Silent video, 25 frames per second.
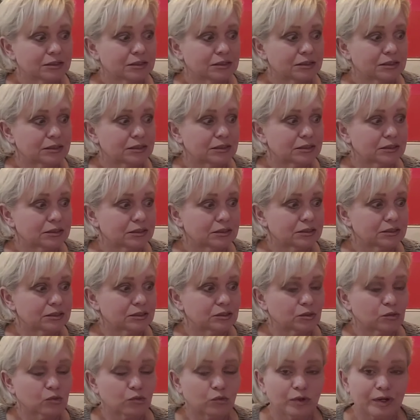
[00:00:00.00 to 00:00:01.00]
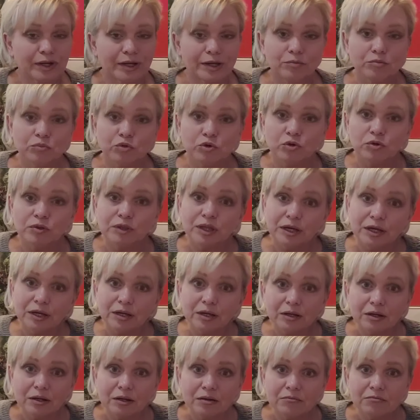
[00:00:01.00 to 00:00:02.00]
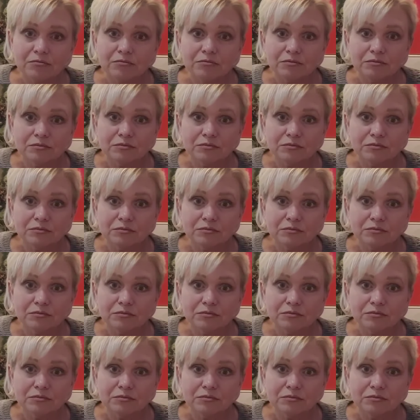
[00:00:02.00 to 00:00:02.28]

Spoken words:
is when I pulled that up,